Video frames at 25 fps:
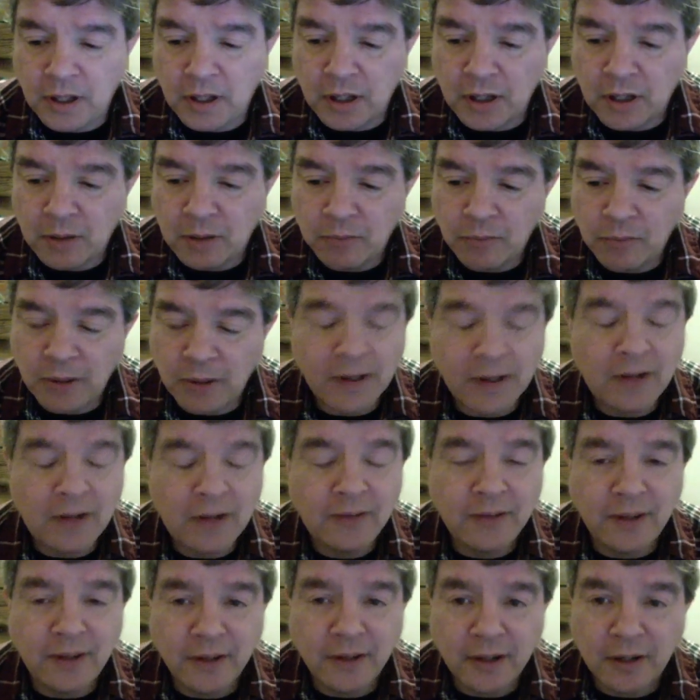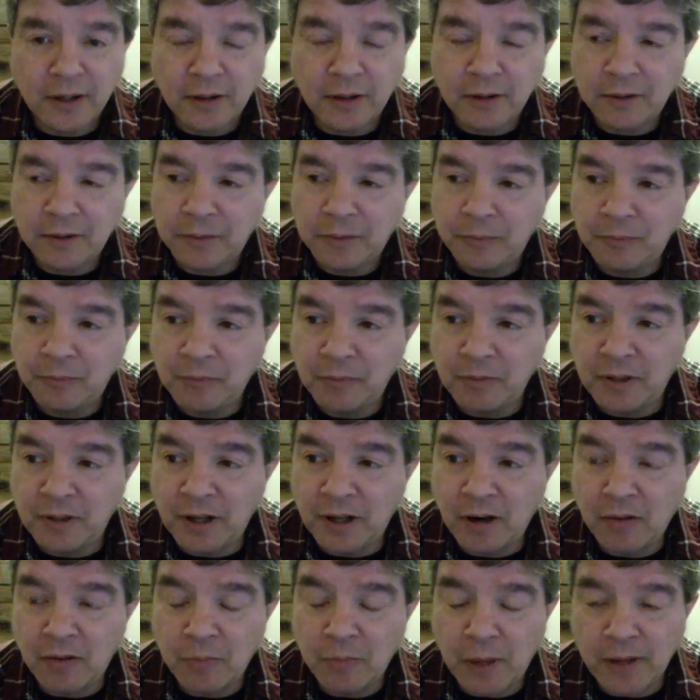Maybe I'll tell you and get off
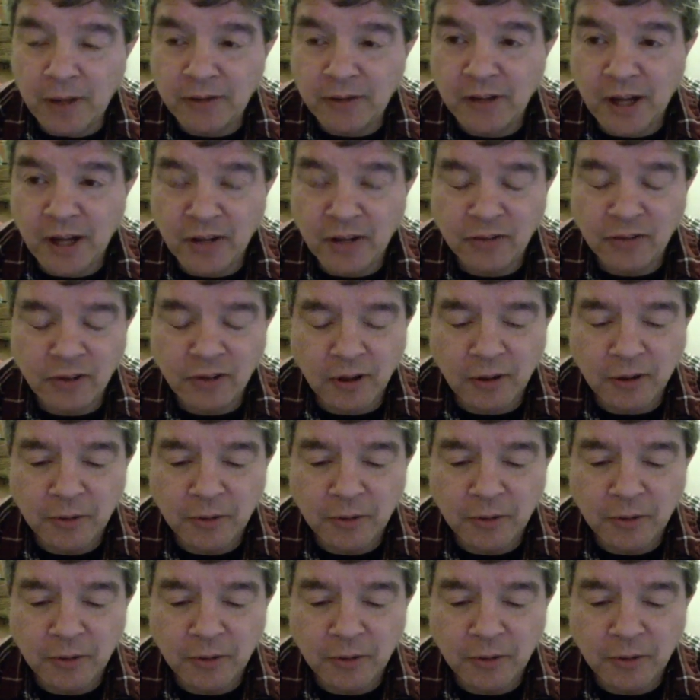my chest here.